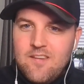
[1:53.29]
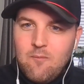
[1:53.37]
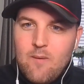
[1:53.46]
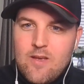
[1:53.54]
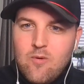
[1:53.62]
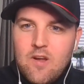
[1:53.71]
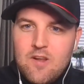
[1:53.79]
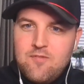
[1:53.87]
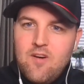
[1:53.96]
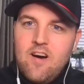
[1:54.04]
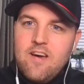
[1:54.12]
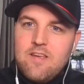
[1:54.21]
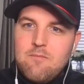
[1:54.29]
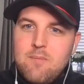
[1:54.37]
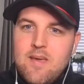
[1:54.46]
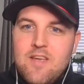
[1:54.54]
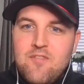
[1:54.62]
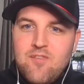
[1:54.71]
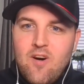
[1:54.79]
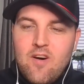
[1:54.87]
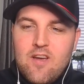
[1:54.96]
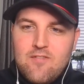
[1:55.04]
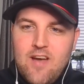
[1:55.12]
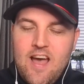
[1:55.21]
We qualify
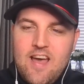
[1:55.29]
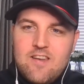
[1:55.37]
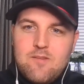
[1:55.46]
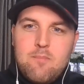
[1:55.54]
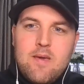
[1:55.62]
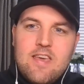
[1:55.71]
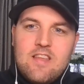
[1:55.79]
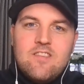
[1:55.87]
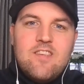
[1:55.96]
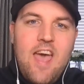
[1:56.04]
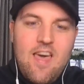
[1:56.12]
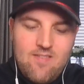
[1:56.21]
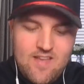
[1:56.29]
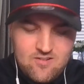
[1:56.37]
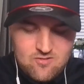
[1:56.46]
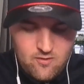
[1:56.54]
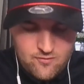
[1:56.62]
P5 and P10. That's not